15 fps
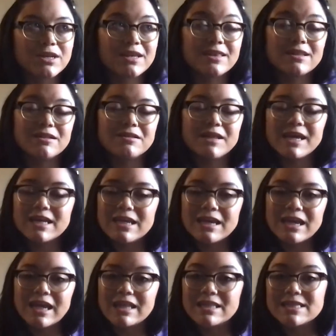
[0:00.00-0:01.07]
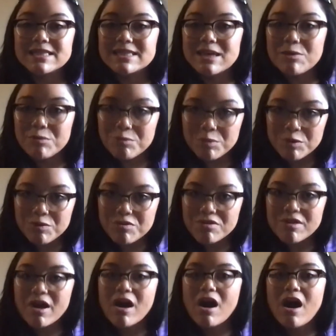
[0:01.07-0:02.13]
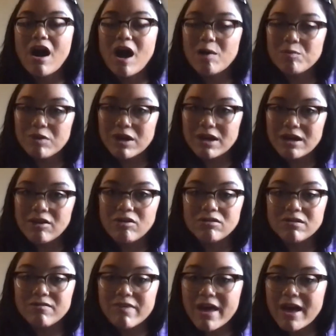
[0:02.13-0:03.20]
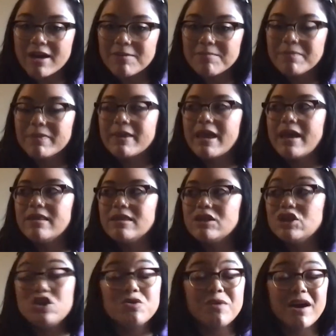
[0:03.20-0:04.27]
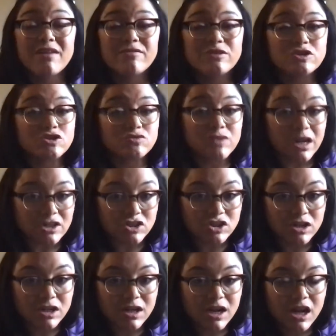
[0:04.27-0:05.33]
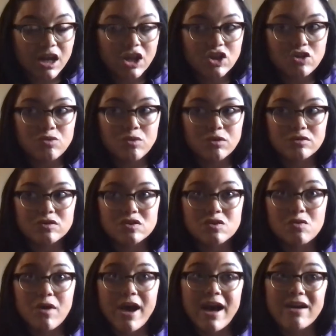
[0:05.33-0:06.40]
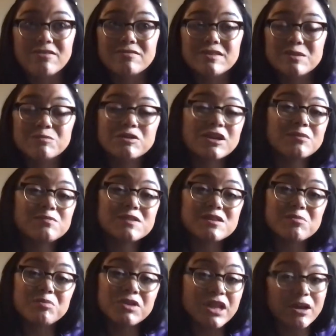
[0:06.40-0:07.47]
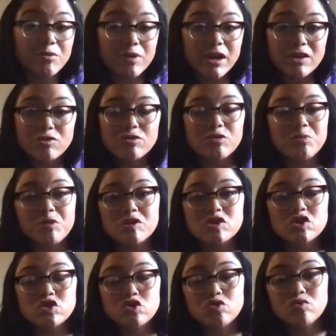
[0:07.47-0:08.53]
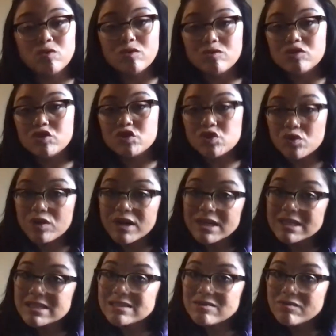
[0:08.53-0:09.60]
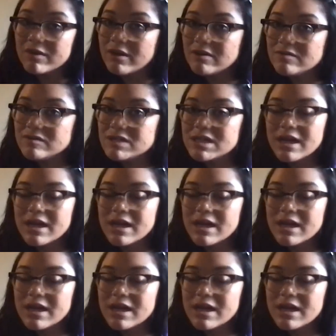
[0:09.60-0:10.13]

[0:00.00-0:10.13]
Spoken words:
in the lighting and the sound booth operating all of that. And then you have a director. You also have sometimes the playwright or the person who wrote the story is involved.